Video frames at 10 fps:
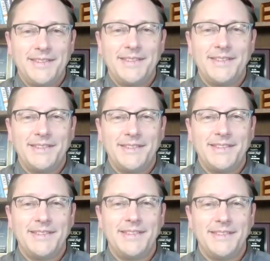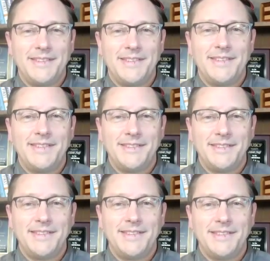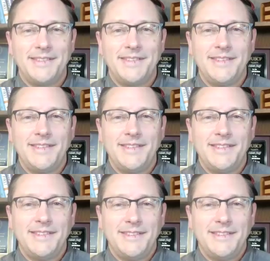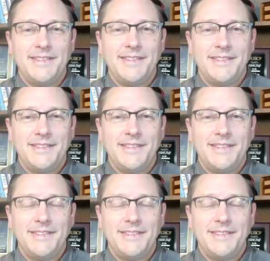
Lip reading: The person shown says nothing.